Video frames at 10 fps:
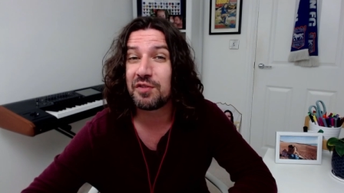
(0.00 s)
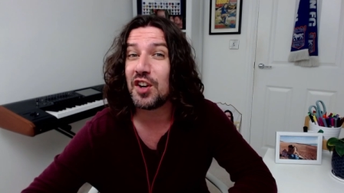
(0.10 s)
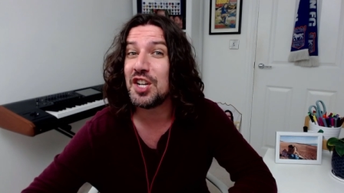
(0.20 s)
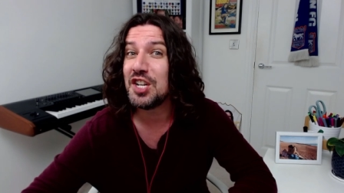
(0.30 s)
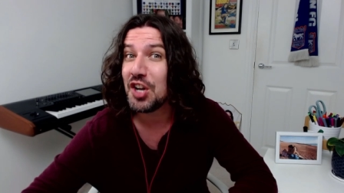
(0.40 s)
for
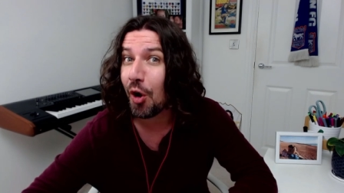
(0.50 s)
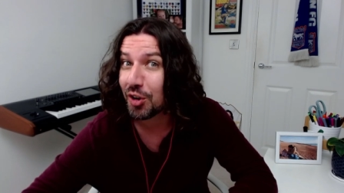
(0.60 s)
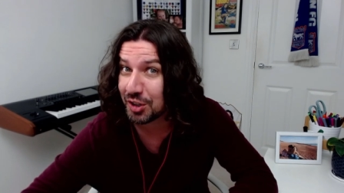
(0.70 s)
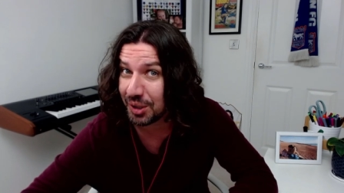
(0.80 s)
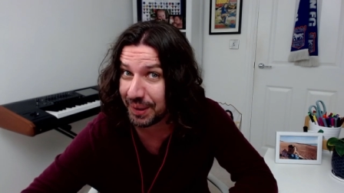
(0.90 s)

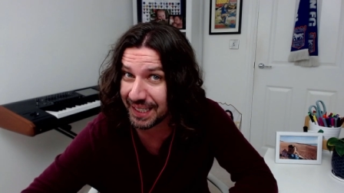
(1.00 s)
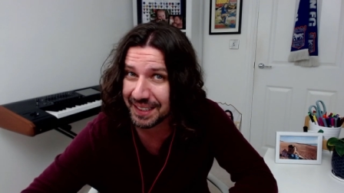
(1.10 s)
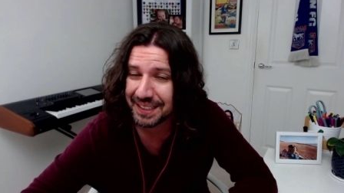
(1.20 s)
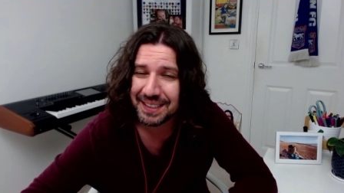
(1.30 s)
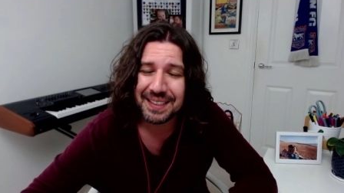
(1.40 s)
not
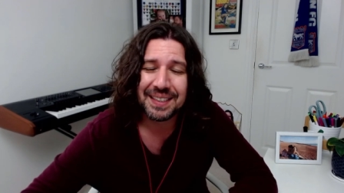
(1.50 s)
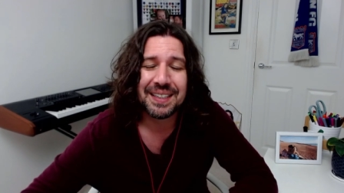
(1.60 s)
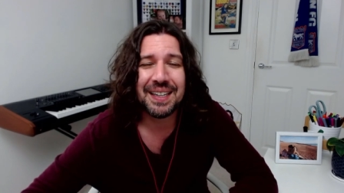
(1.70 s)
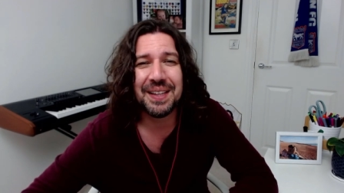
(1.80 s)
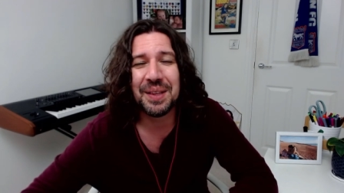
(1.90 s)
doing
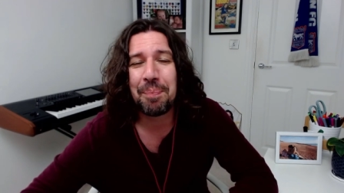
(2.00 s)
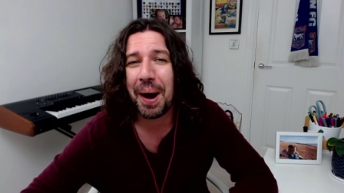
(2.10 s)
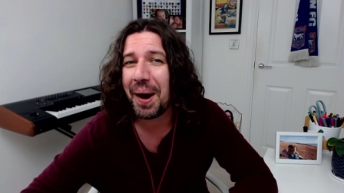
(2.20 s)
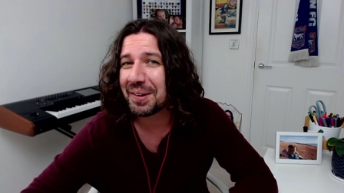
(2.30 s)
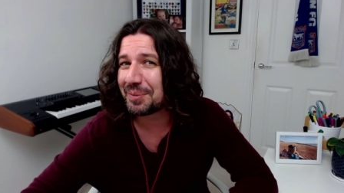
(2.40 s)
in the
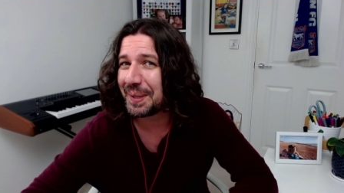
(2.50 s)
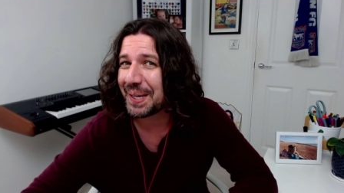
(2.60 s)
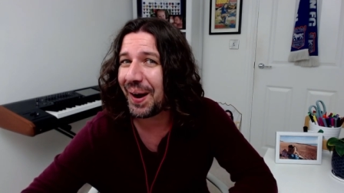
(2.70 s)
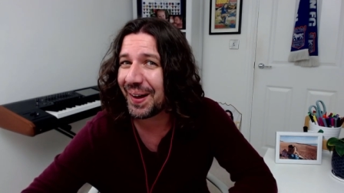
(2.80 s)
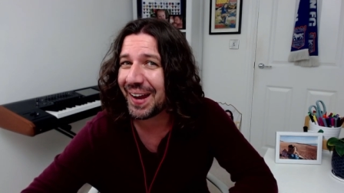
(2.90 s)
past. We
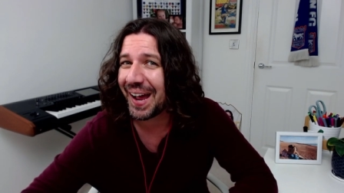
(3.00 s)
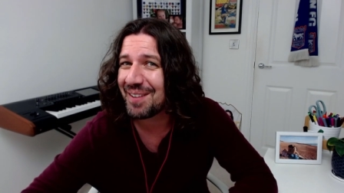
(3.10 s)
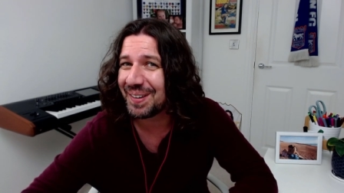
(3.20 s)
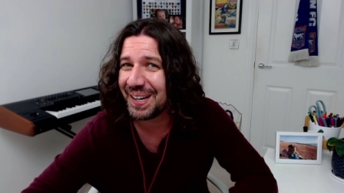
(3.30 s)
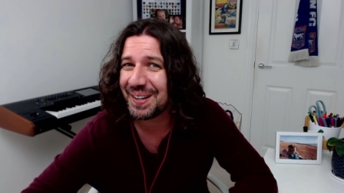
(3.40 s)
can't
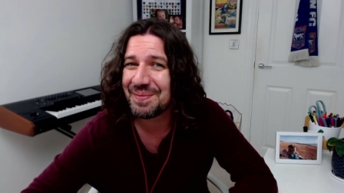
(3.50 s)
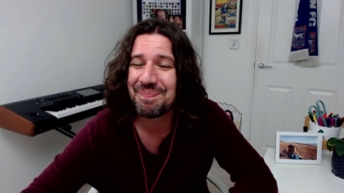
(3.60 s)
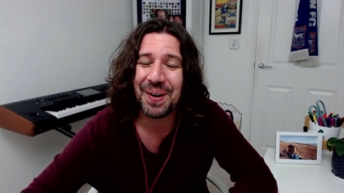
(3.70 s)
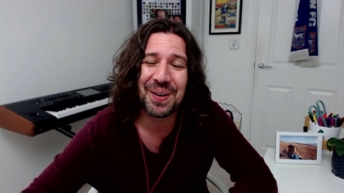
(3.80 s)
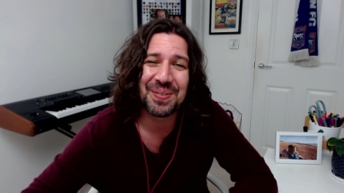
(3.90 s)
have it
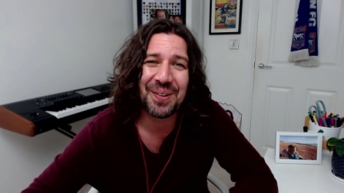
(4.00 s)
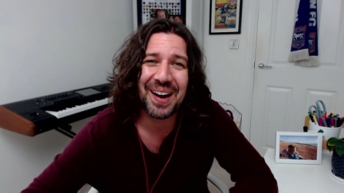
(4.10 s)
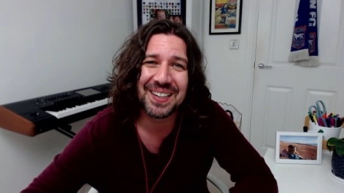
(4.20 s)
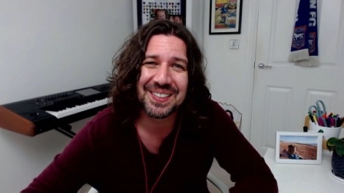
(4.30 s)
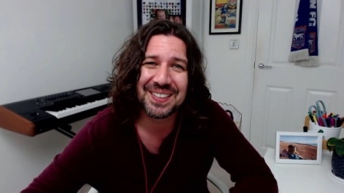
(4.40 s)
both
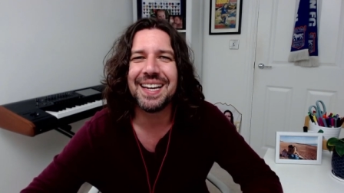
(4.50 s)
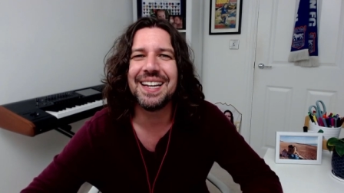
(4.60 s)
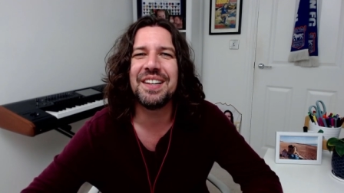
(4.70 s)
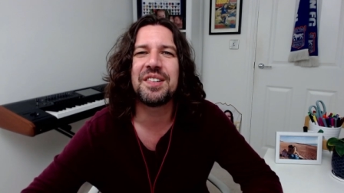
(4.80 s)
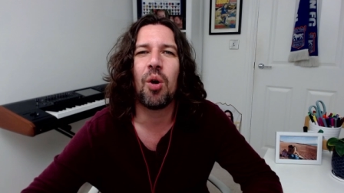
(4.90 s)
ways.
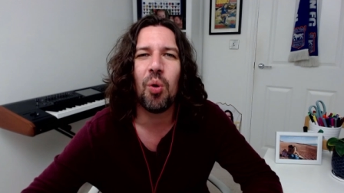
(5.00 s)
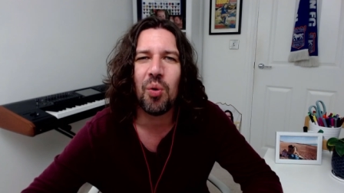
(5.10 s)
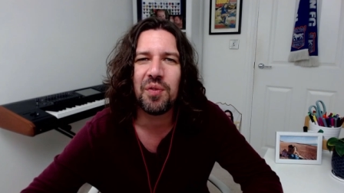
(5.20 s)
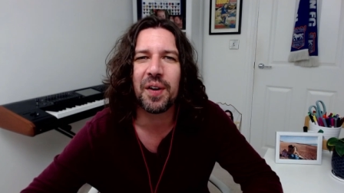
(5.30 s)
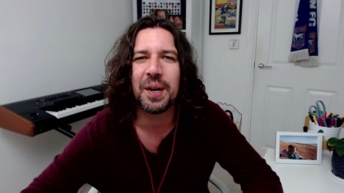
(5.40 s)
It is
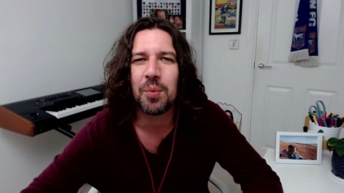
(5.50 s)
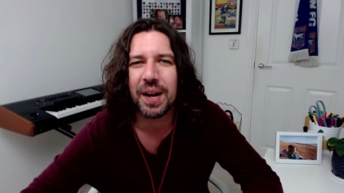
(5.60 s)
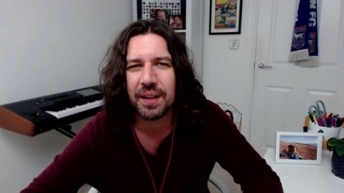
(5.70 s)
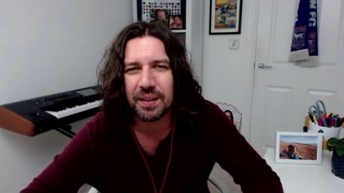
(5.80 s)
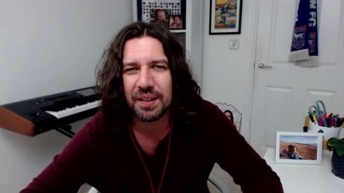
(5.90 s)
all very
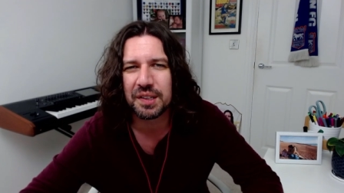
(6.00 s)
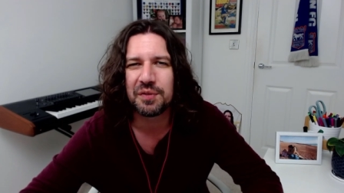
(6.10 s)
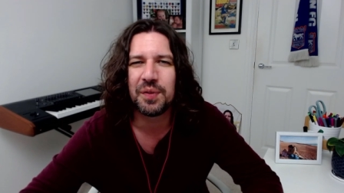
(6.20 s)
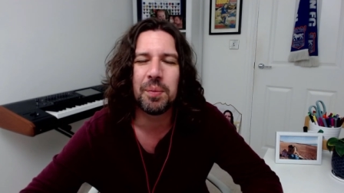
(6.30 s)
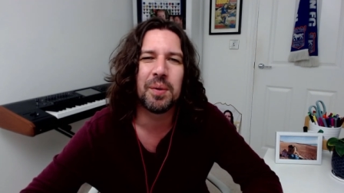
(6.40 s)
well as a
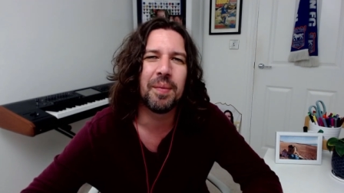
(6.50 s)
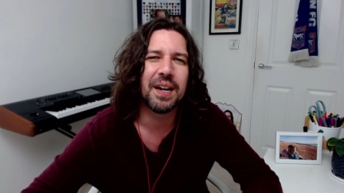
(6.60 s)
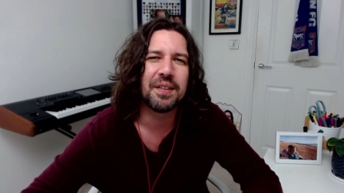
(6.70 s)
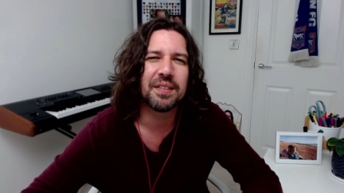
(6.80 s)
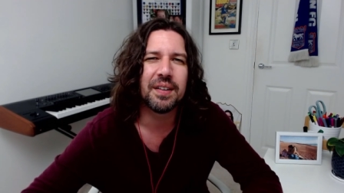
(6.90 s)
football
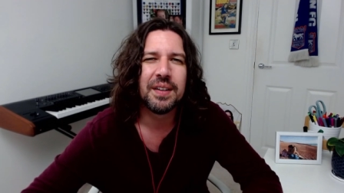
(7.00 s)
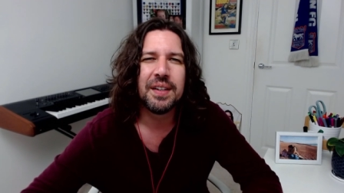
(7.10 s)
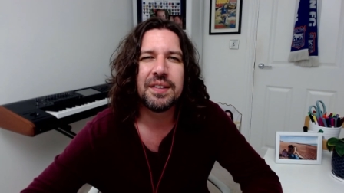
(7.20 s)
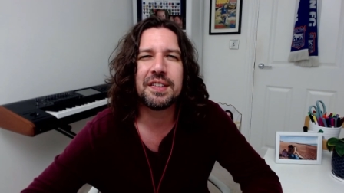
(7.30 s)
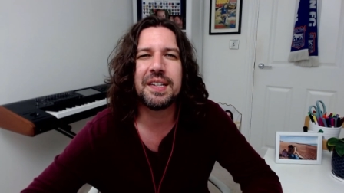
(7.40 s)
manager
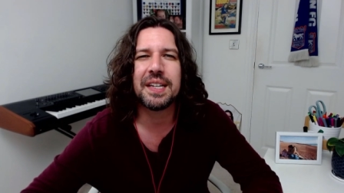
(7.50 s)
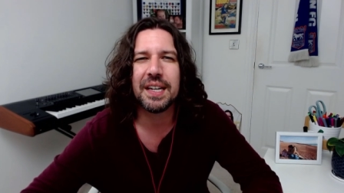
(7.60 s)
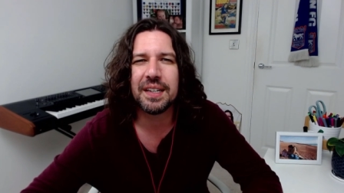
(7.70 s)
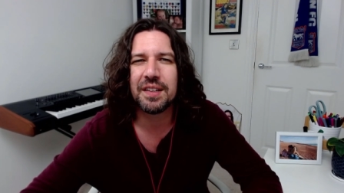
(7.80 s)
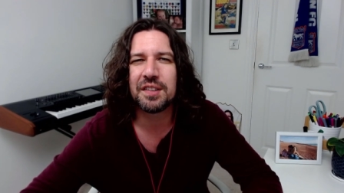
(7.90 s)

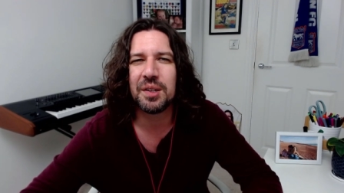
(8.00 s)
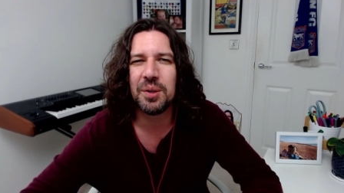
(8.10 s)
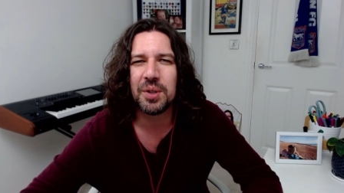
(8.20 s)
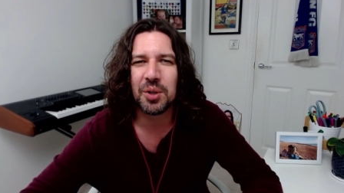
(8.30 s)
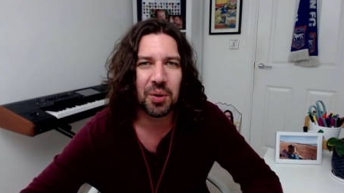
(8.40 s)
sticking to
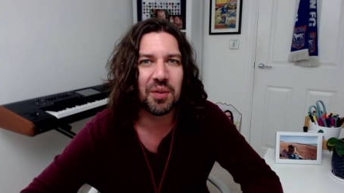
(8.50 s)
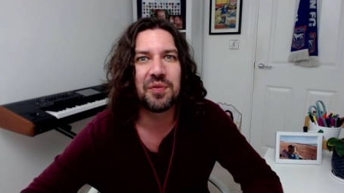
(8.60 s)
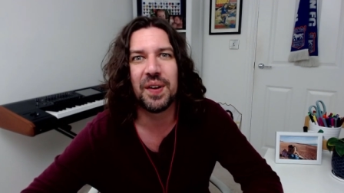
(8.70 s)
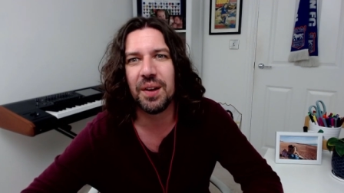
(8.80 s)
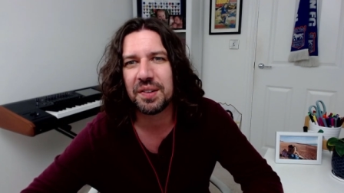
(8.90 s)
your
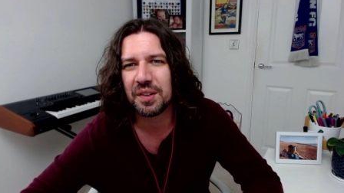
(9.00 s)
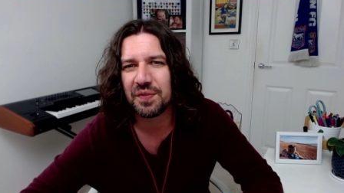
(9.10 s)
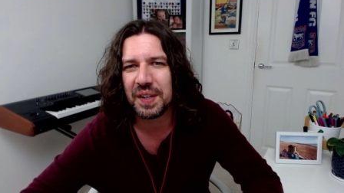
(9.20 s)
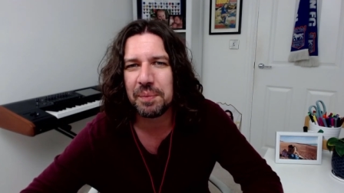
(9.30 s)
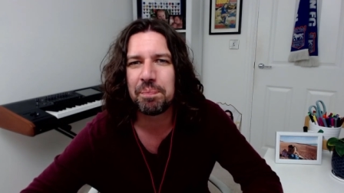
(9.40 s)

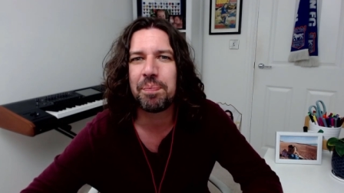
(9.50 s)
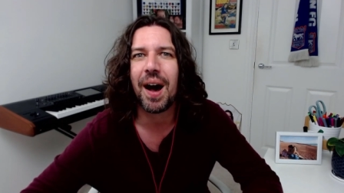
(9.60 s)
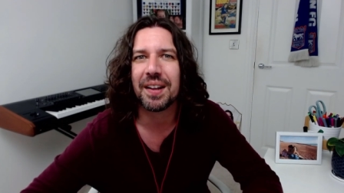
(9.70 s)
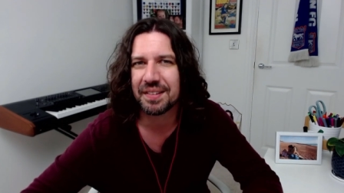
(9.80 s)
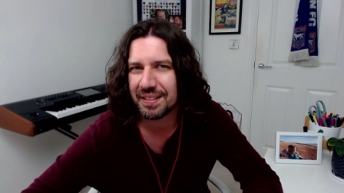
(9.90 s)
philosophy,
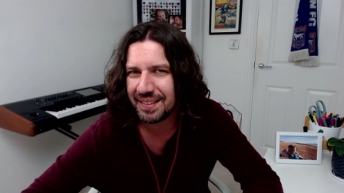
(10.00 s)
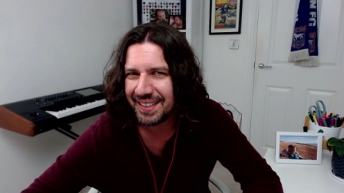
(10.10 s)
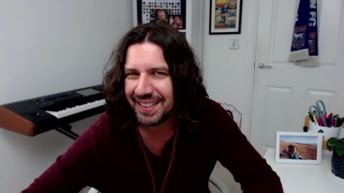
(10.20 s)
but